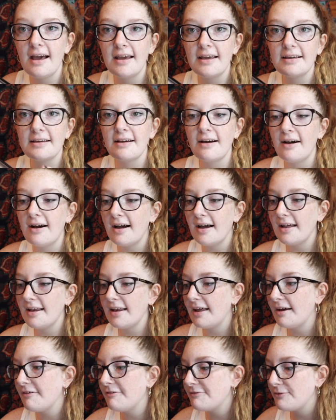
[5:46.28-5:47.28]
I got
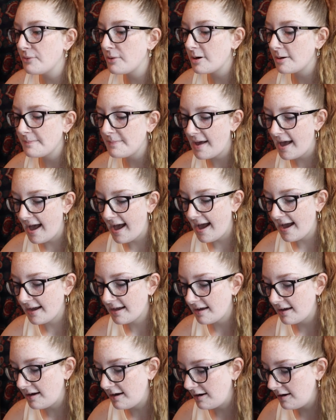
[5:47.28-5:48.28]
a
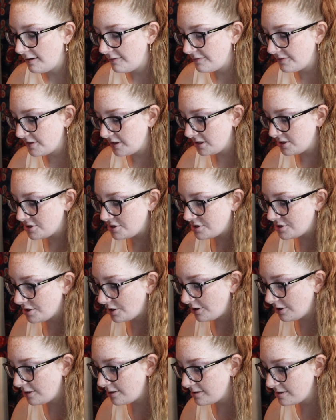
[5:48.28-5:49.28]
4-pack of these
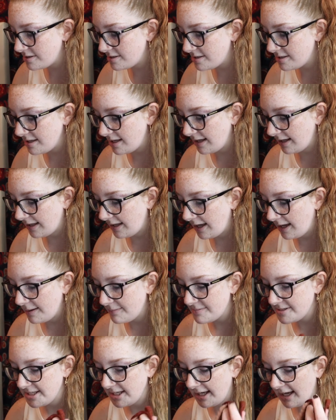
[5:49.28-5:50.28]
shirts. It
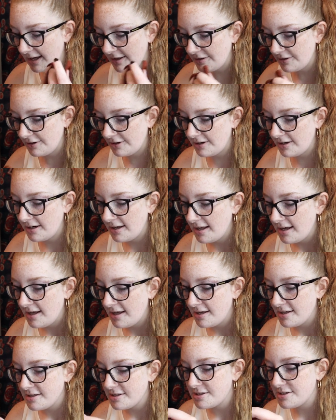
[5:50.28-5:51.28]
came together.
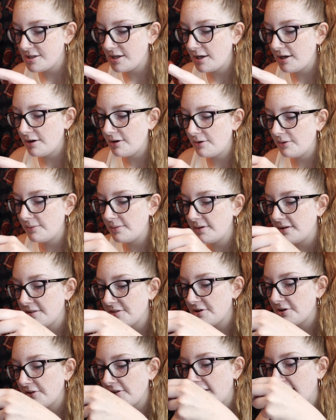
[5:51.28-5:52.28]
So
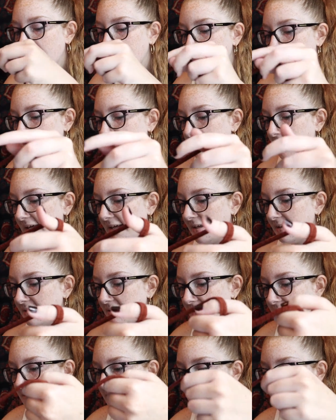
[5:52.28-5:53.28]
they're like
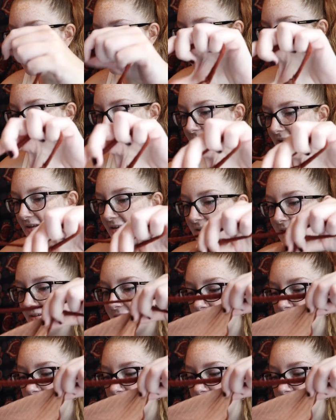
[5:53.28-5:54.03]
knit. This is knit,